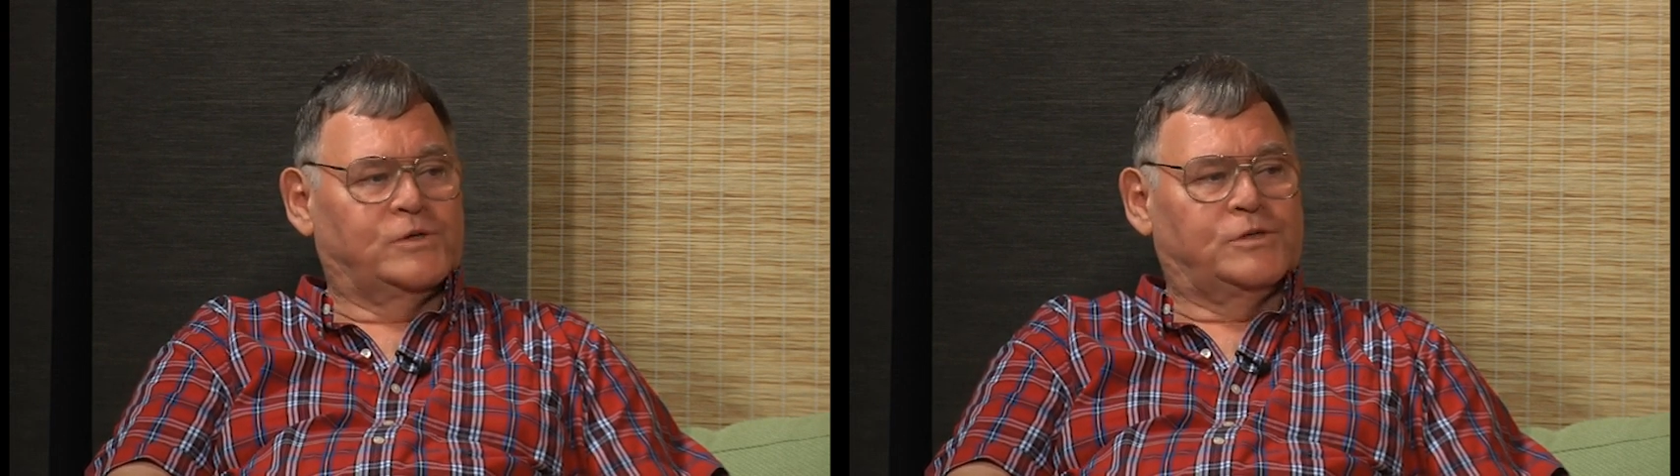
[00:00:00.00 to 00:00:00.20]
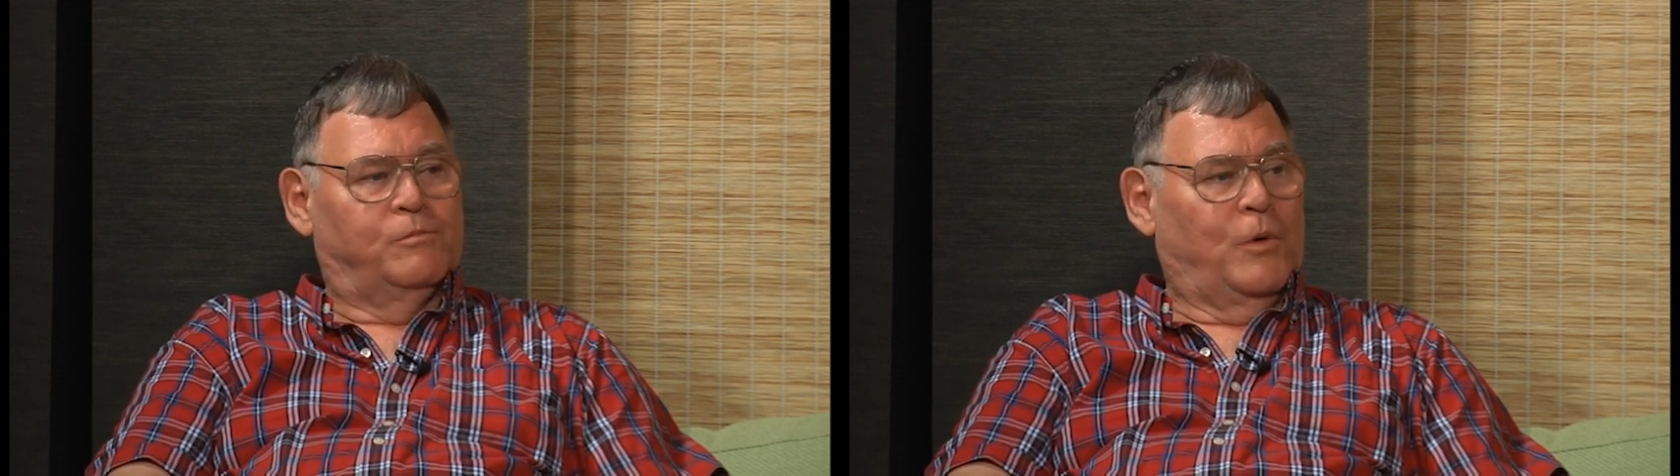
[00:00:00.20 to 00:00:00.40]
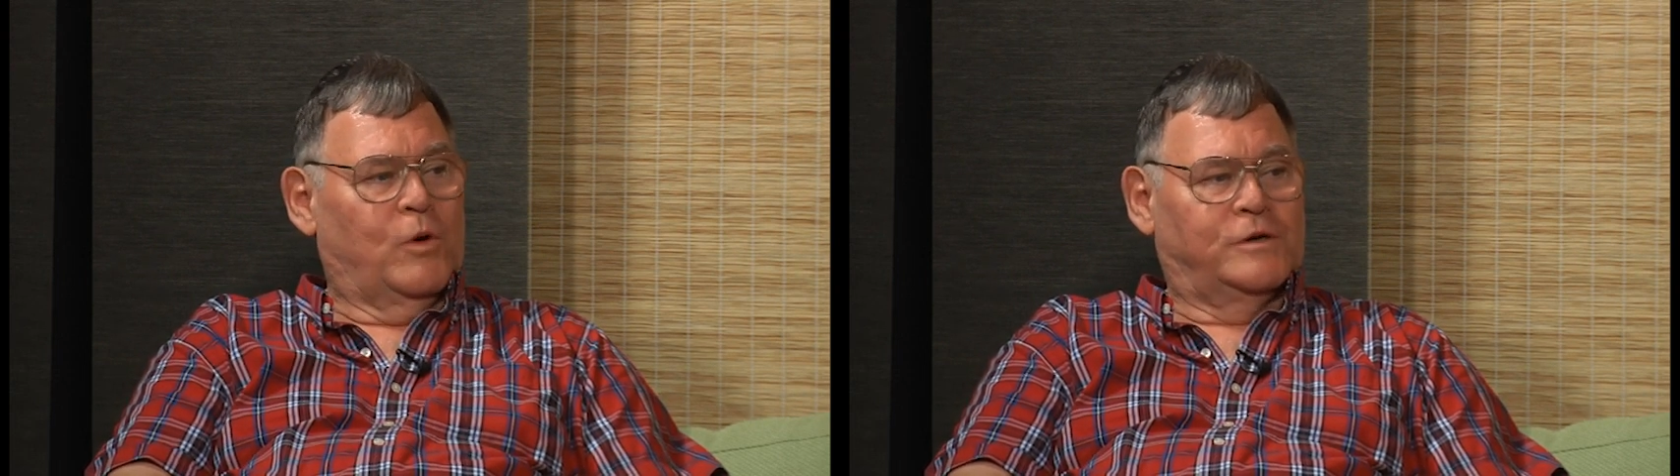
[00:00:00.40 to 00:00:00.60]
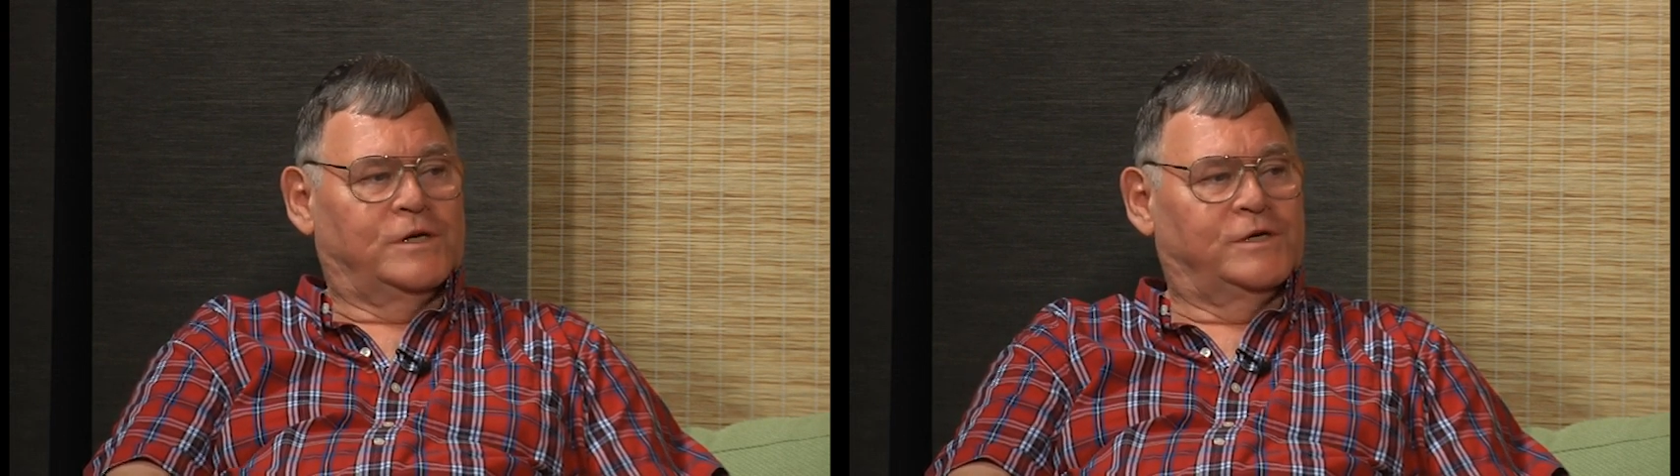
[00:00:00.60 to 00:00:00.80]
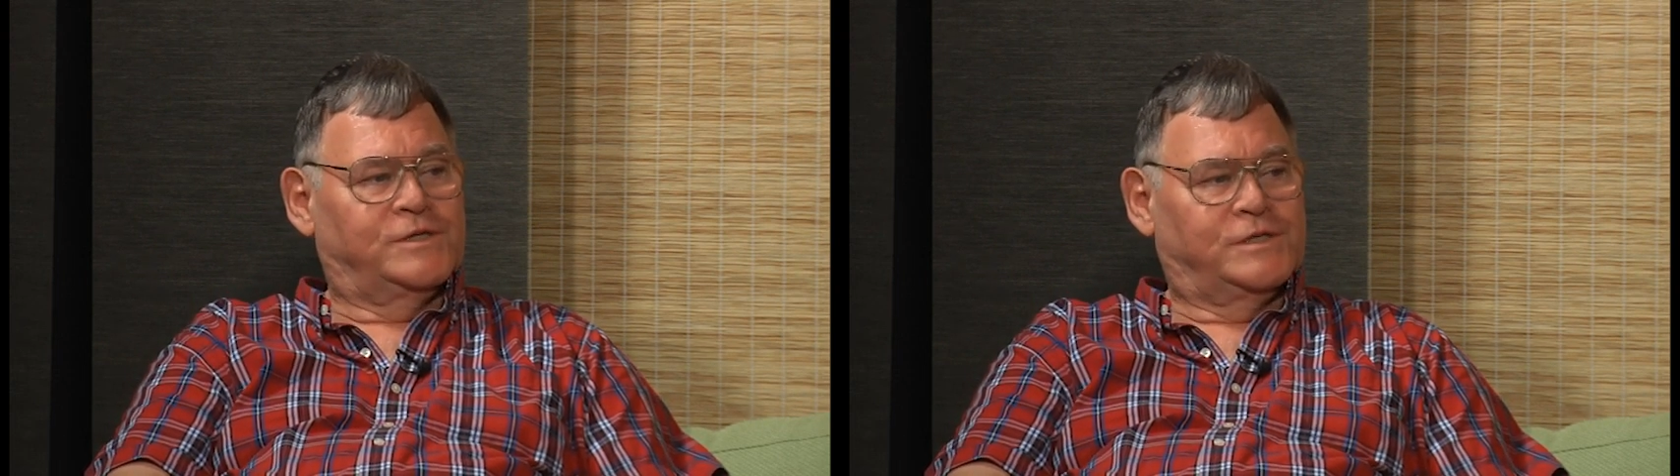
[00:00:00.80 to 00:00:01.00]
support
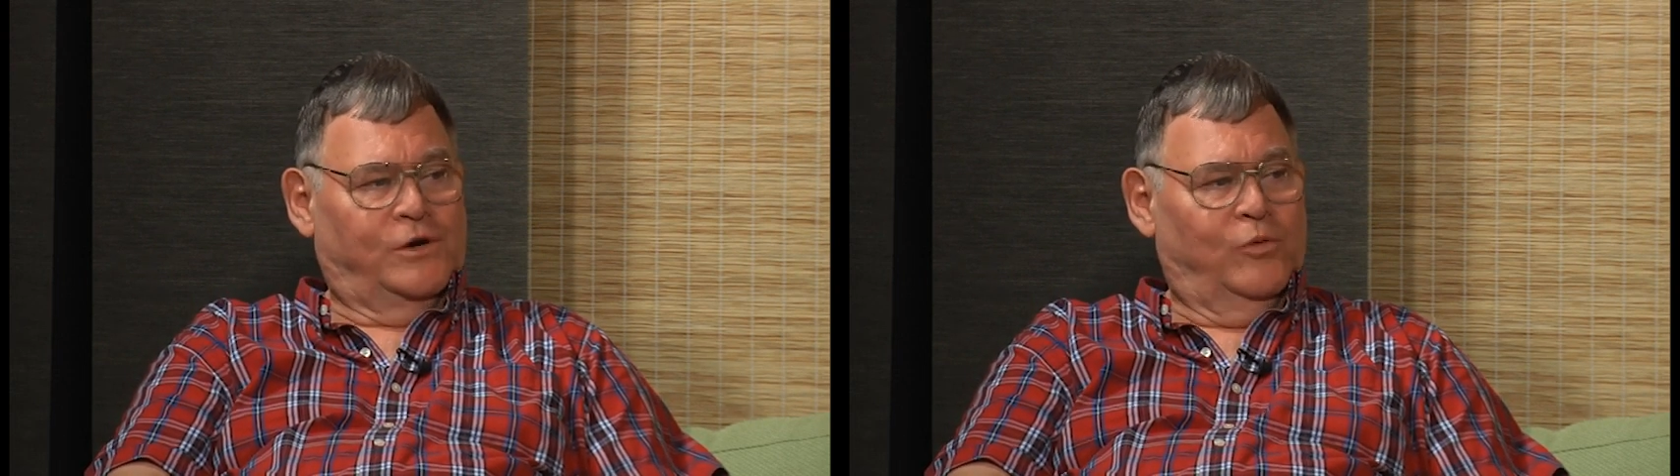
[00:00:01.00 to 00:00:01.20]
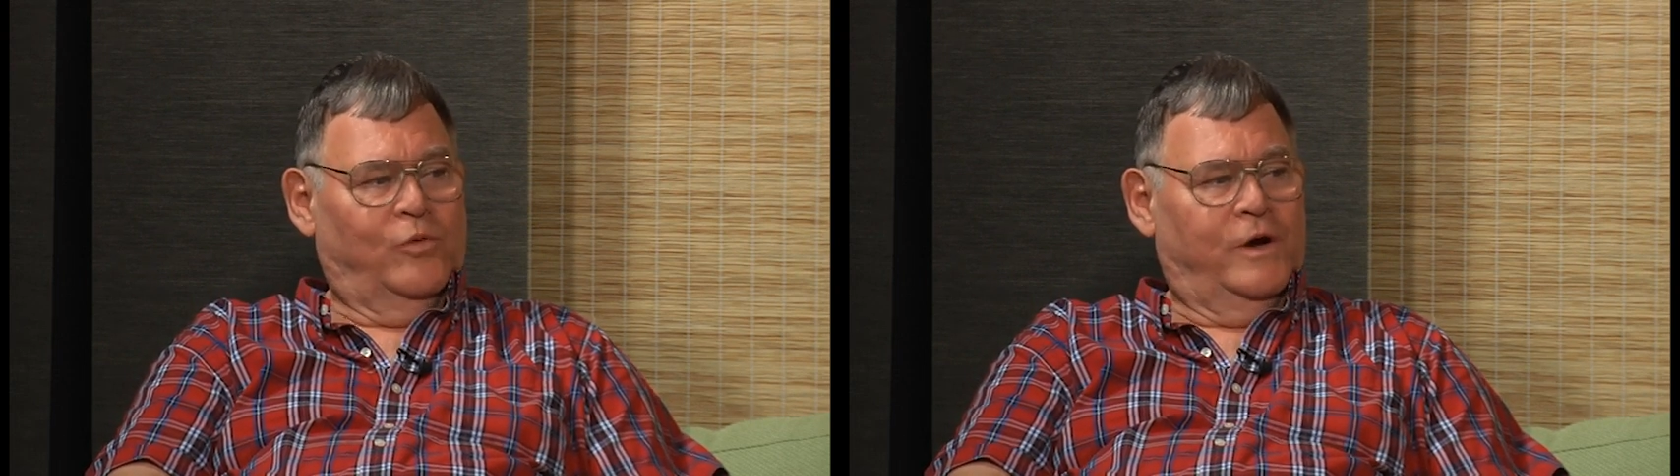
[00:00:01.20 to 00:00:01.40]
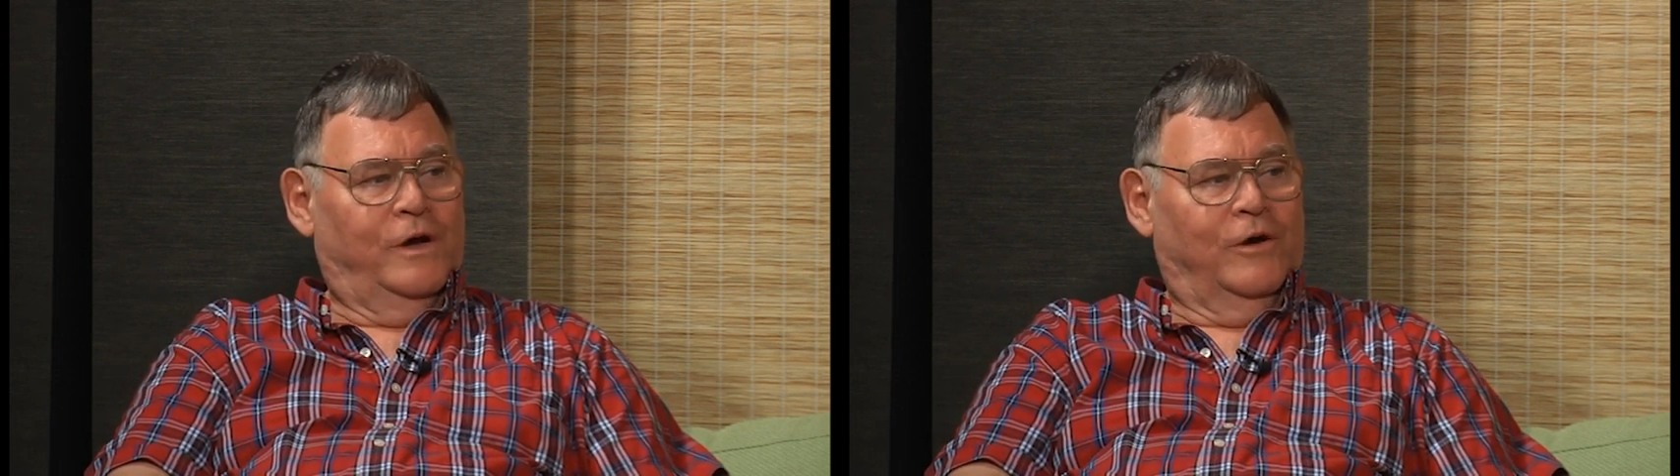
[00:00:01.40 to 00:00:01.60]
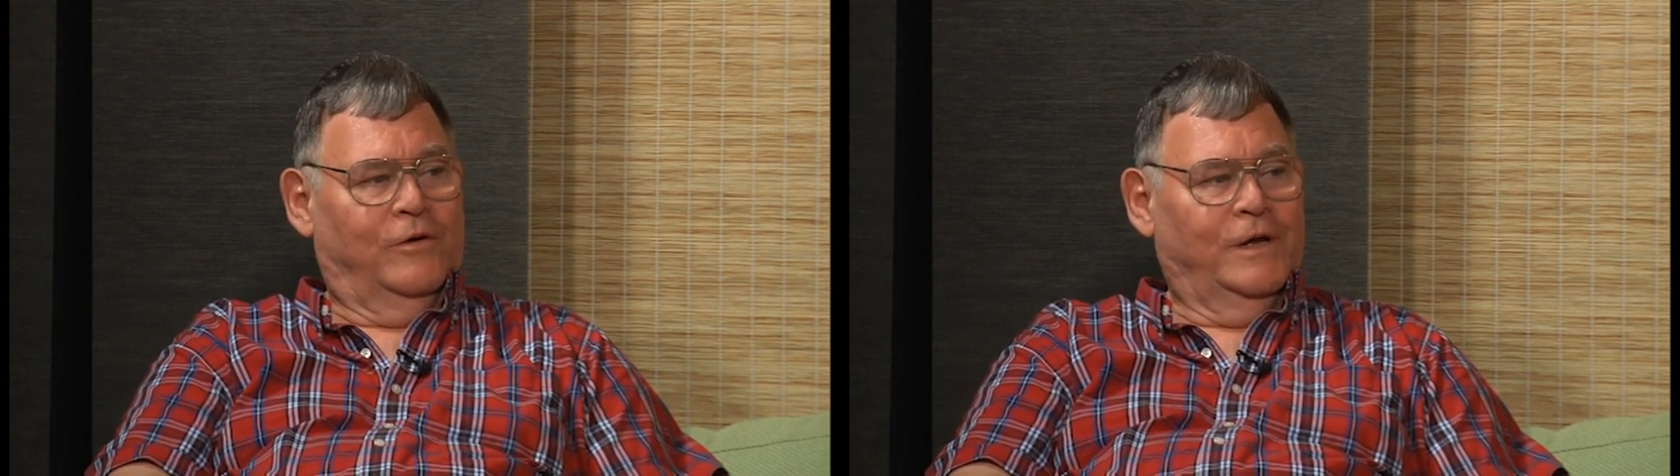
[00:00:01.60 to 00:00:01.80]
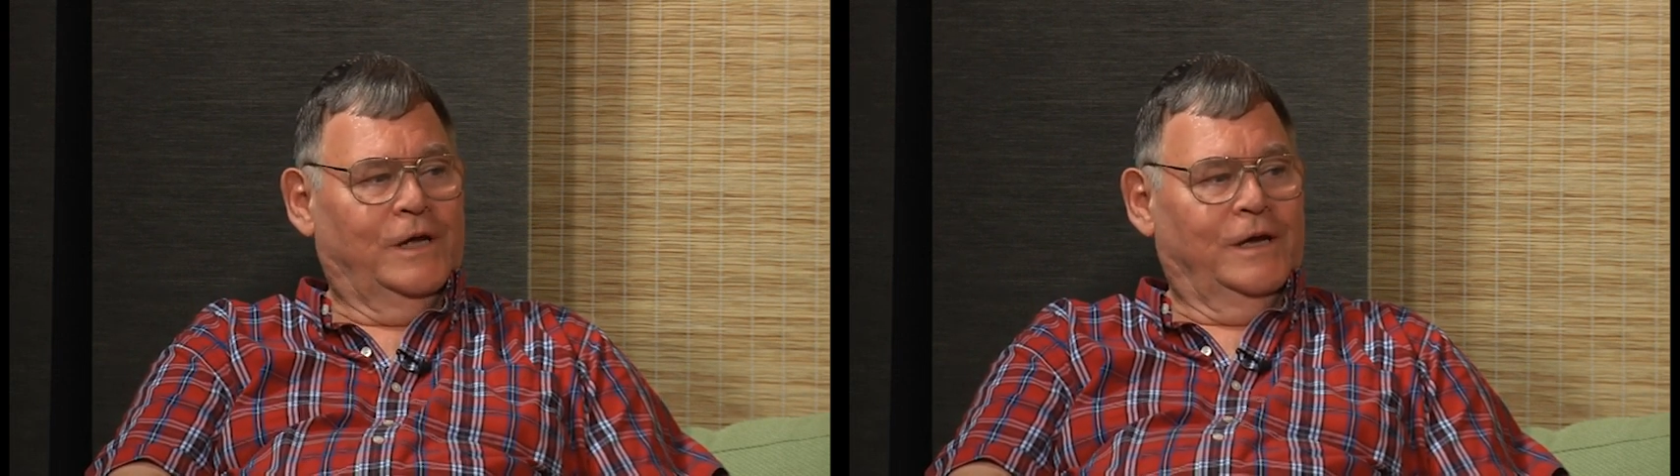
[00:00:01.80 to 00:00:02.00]
this so well,